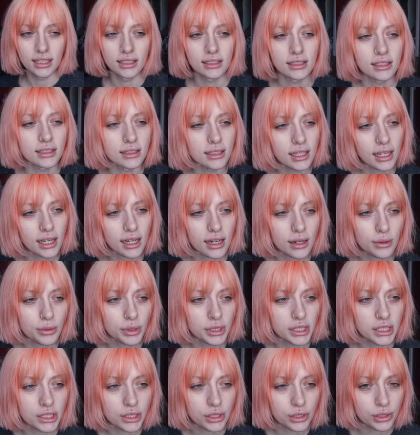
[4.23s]
Today I
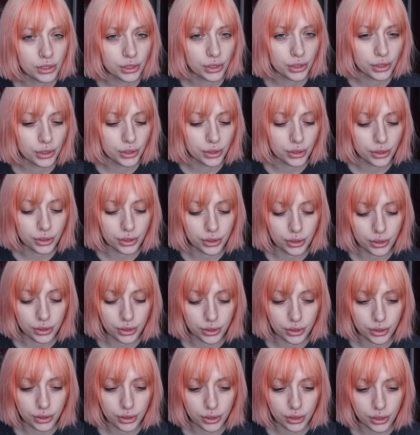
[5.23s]
wanted to do
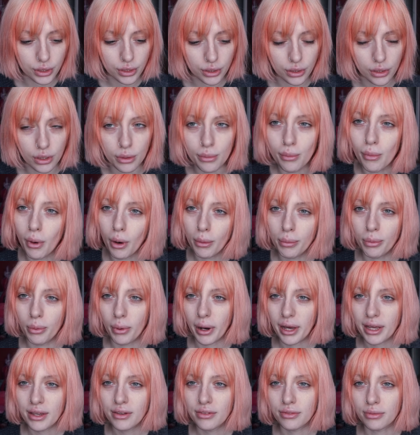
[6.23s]
the
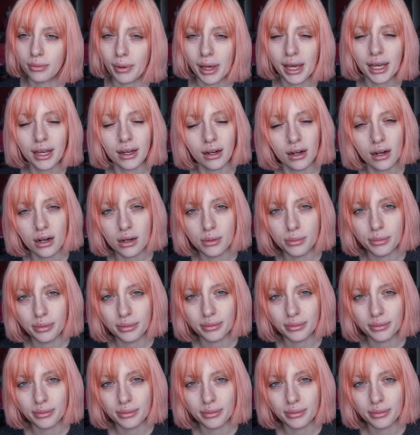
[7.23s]
Mobwife makeup.